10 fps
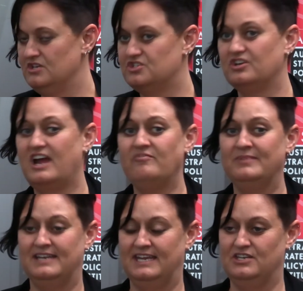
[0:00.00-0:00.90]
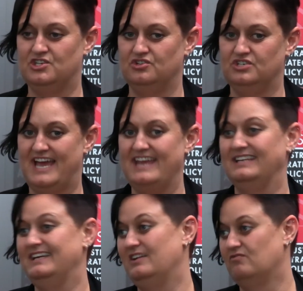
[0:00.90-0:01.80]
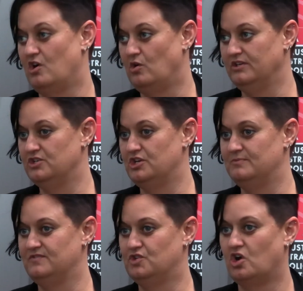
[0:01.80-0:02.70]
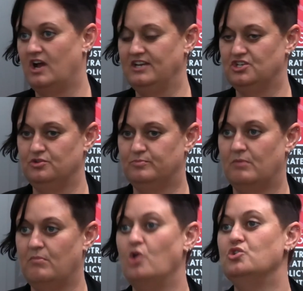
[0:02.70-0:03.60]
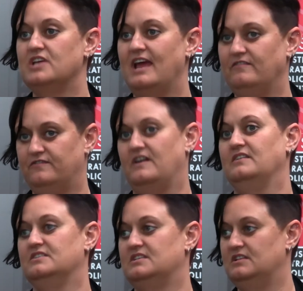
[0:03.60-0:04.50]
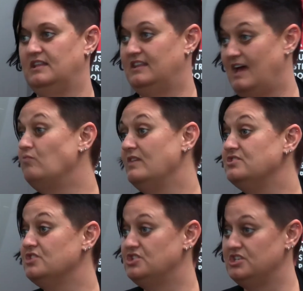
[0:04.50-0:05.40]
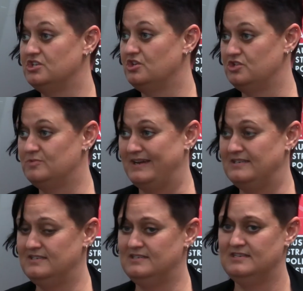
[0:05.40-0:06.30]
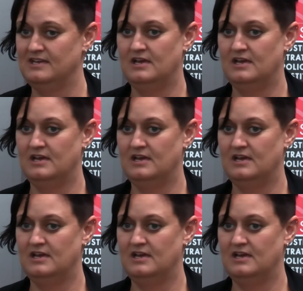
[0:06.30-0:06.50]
So government need to take a leading role in terms of trying to promote and fund that research into those spaces,